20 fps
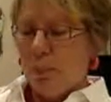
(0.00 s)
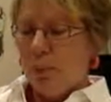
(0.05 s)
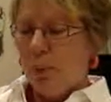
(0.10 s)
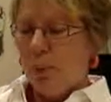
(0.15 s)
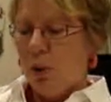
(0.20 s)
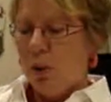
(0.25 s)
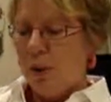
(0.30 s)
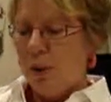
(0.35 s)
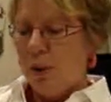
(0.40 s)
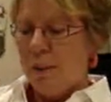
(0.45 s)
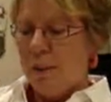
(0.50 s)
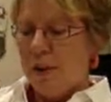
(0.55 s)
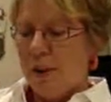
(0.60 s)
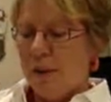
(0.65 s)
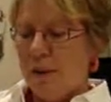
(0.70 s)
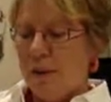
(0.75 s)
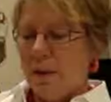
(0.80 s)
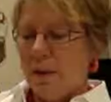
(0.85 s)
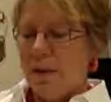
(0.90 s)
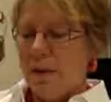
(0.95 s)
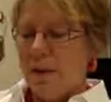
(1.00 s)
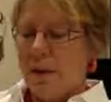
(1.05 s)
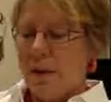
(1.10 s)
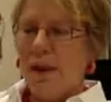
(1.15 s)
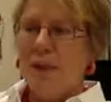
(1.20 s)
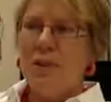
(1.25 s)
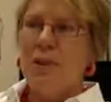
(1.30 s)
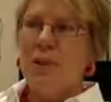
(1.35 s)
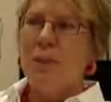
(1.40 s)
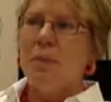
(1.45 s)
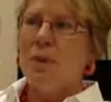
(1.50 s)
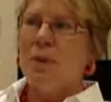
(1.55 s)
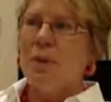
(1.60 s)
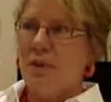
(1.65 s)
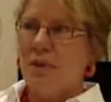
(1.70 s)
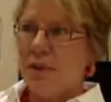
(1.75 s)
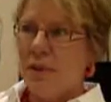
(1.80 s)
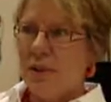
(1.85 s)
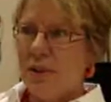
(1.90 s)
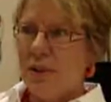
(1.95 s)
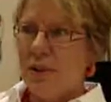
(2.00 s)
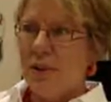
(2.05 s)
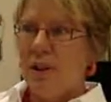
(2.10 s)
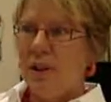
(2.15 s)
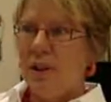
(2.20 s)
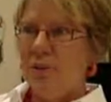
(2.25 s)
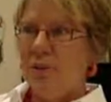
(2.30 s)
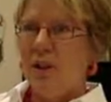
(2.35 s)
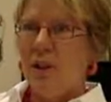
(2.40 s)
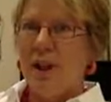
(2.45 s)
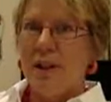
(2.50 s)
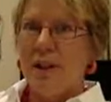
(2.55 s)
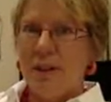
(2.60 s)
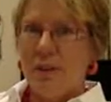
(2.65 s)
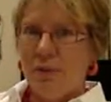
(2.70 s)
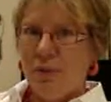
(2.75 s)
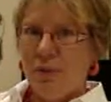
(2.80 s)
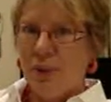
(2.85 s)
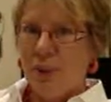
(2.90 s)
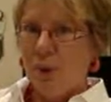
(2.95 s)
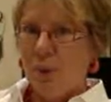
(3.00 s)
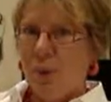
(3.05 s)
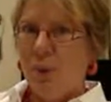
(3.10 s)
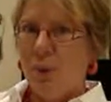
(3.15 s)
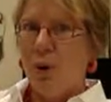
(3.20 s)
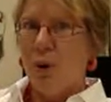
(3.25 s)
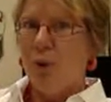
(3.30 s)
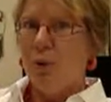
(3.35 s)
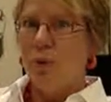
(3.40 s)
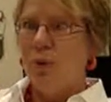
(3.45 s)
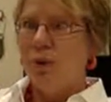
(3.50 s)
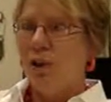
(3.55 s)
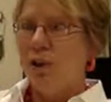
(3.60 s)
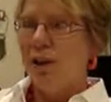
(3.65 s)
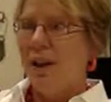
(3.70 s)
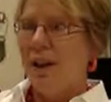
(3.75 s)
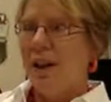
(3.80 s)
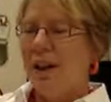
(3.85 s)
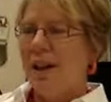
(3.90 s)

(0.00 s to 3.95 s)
programs this to have some consistency in philosophy and approach.